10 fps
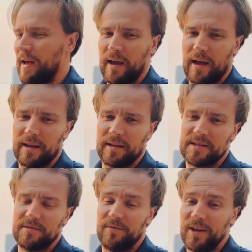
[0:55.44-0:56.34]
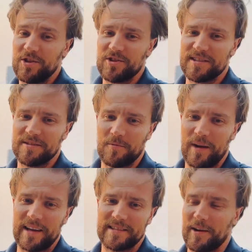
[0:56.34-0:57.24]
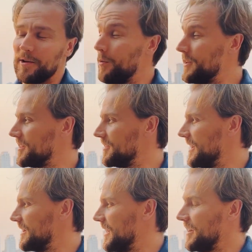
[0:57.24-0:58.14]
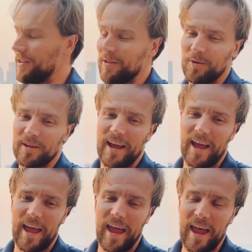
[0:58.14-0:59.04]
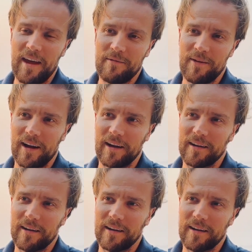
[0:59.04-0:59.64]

And it's villages where there are no internet and not ever